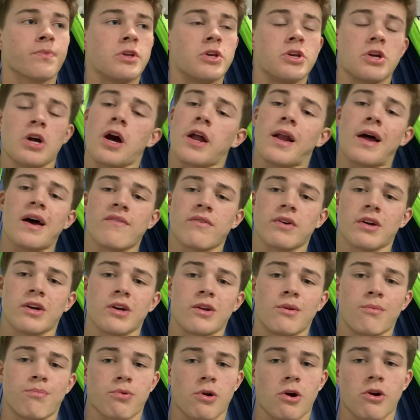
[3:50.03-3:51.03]
You got to have a
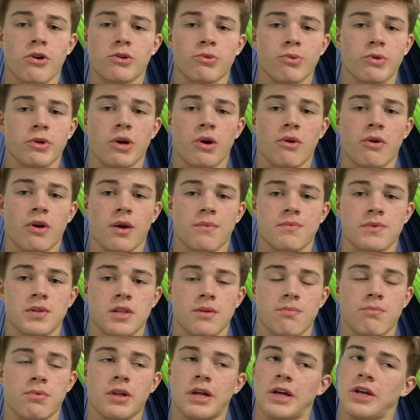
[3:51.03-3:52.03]
good approach when going up to
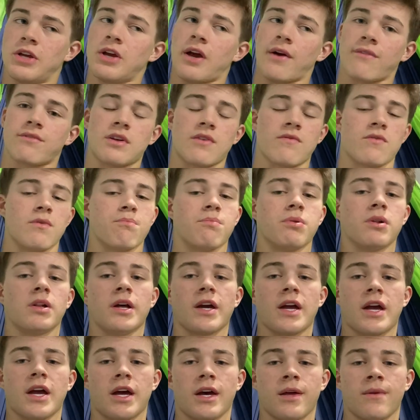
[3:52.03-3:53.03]
the plate. You have to have a
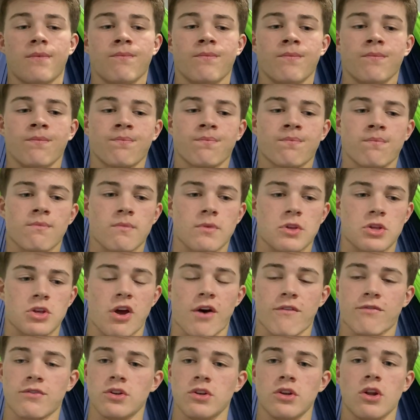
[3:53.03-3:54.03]
plan. You
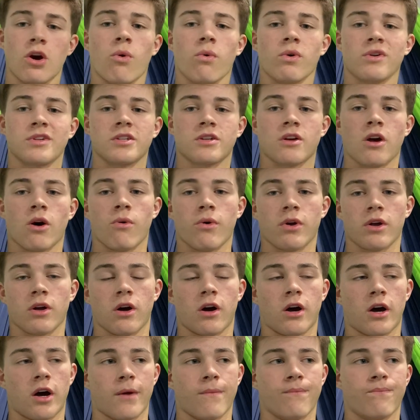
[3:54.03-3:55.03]
have to know what's going
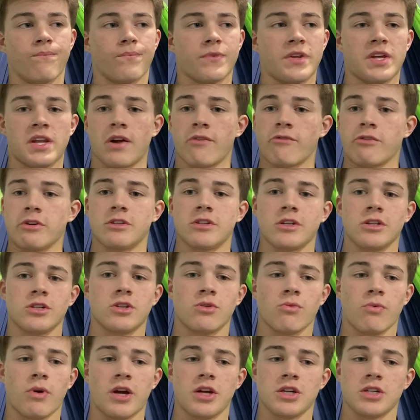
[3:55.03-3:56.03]
on in every
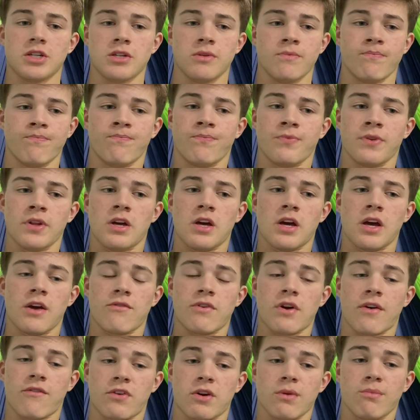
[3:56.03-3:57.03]
situation. If
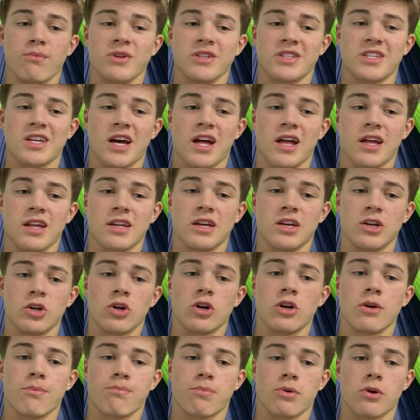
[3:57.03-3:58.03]
you have good mentality and
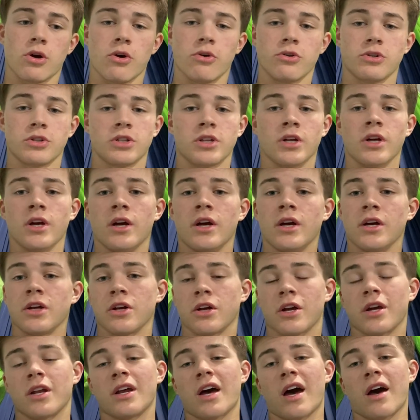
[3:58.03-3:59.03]
good approach,
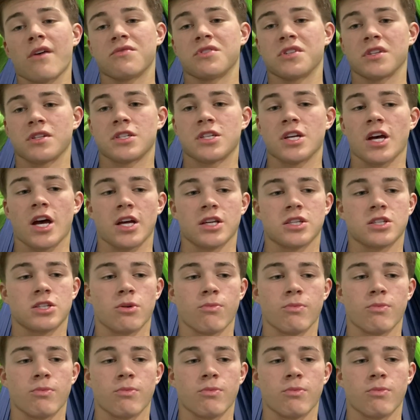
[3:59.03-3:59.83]
you're going to have success. So